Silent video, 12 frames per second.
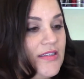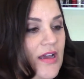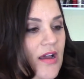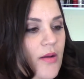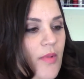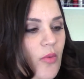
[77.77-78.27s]

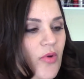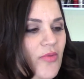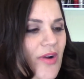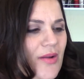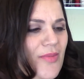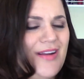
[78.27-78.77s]
I wouldn't
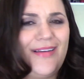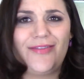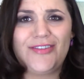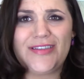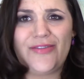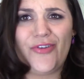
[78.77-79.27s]
recommend it
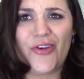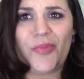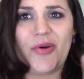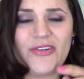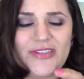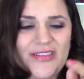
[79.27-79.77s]
obviously for your
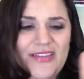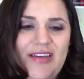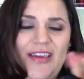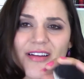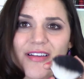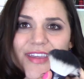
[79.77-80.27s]
purse because it'd
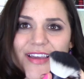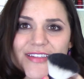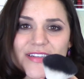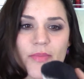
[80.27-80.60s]
get all nasty,